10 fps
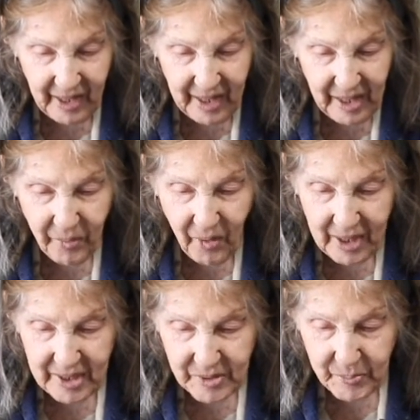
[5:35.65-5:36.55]
He
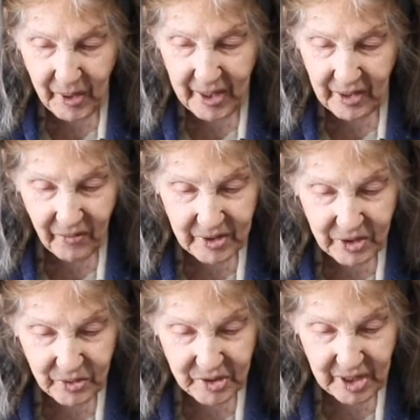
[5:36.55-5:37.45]
brought his brother and
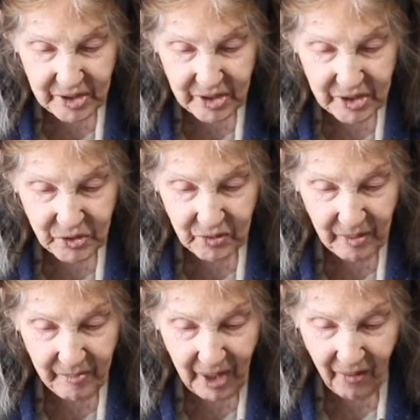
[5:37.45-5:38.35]
2 sisters to
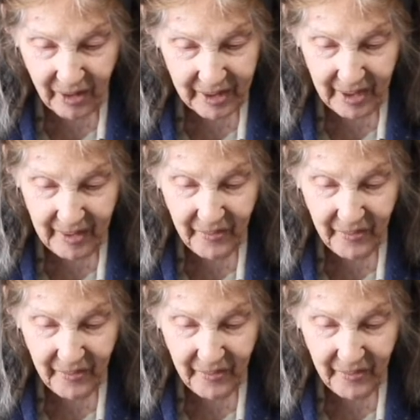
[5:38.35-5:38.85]
America.